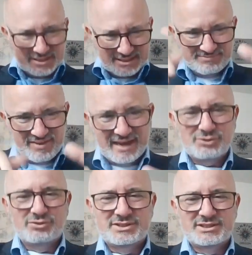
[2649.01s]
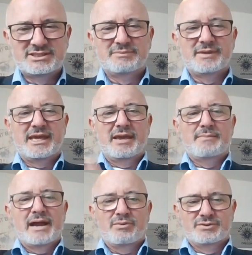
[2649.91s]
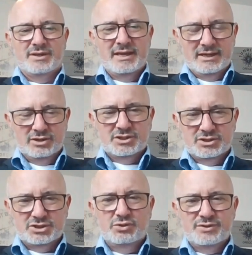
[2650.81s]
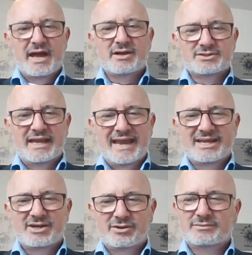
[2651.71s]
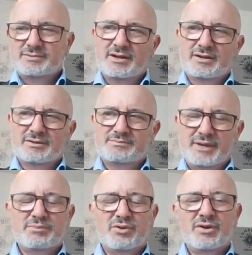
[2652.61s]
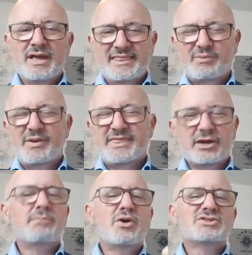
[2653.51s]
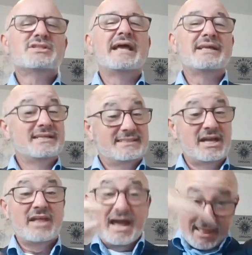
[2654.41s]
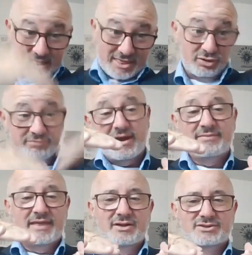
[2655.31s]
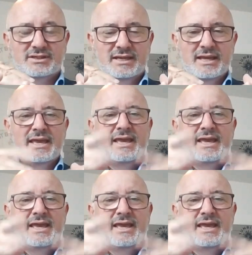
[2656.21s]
They sped it through the system. They came back with, here's the two thousand eight hundred uh, people that we think are most likely to sell out of the thirty-five thousand.